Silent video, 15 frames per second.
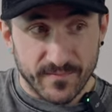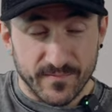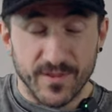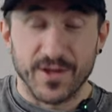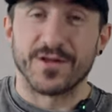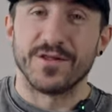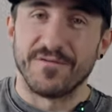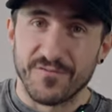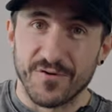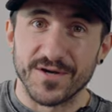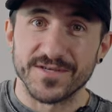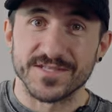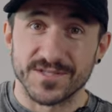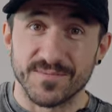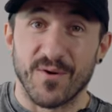Luckily for
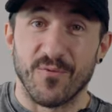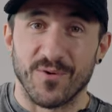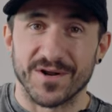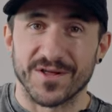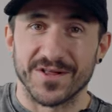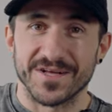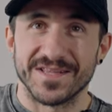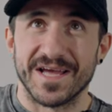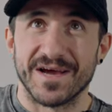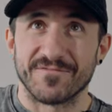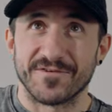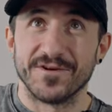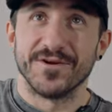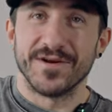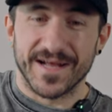us, it's about one o'clock in the
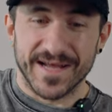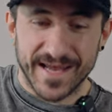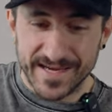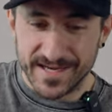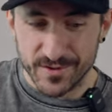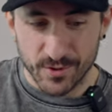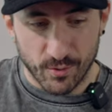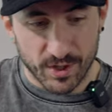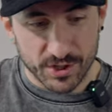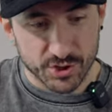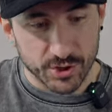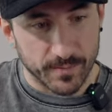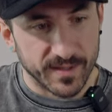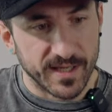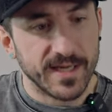afternoon and I can't eat a little raw
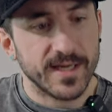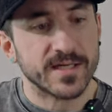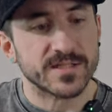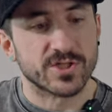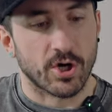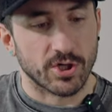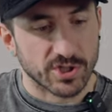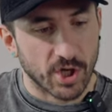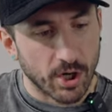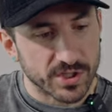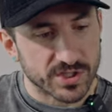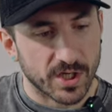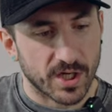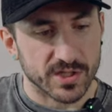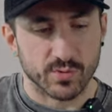shrimp. He does tartar
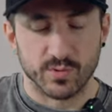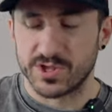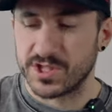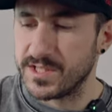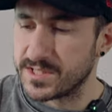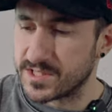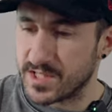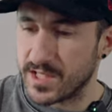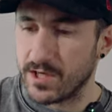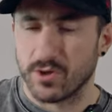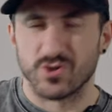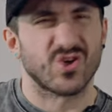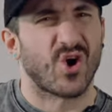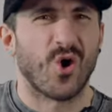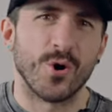sauce, which is the, or
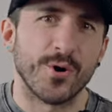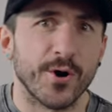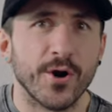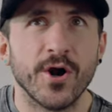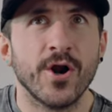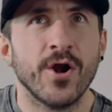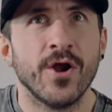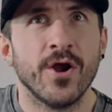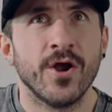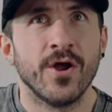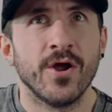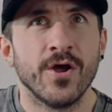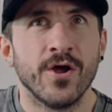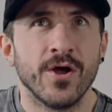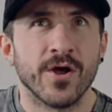tartar.
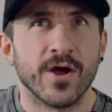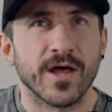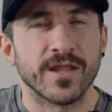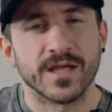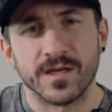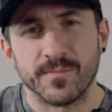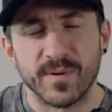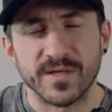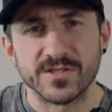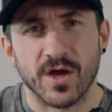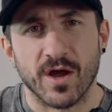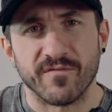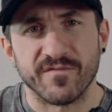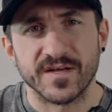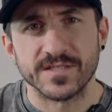I think it depends on
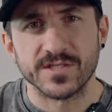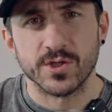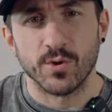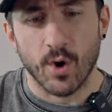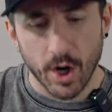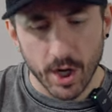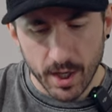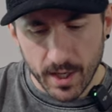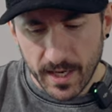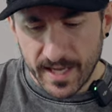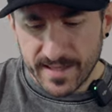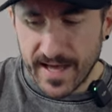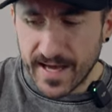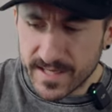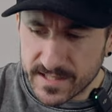how fancy you are.
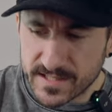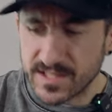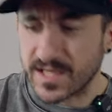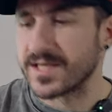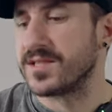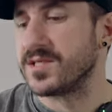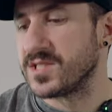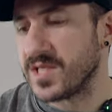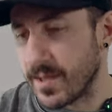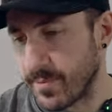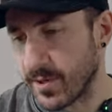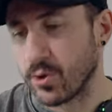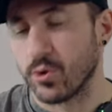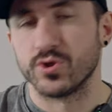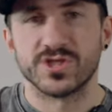That is like the
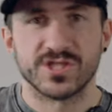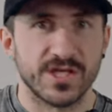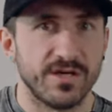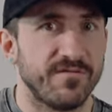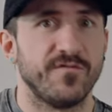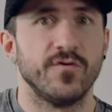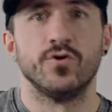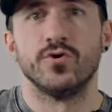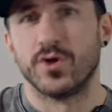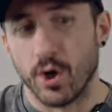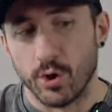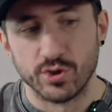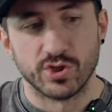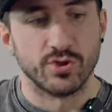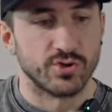typical seafood
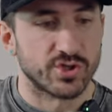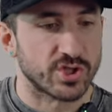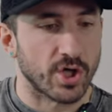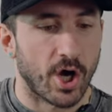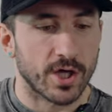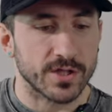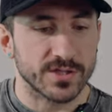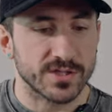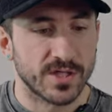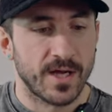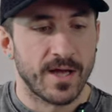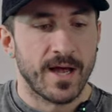go-to sauce.